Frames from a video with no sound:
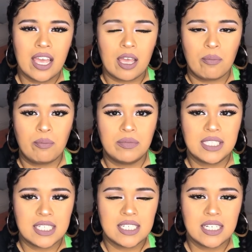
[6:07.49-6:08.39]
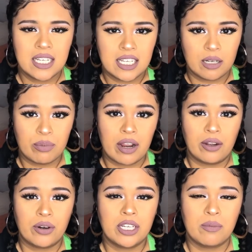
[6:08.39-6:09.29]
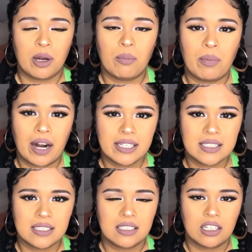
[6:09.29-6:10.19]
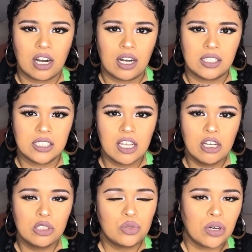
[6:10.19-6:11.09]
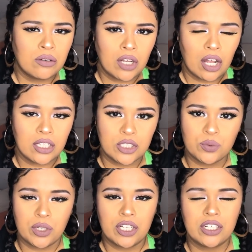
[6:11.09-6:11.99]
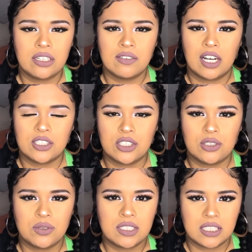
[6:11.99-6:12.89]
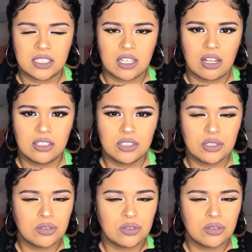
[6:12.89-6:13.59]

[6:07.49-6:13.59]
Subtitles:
and sending it in a priority mail box is going to cost $12 when it could have cost you $6.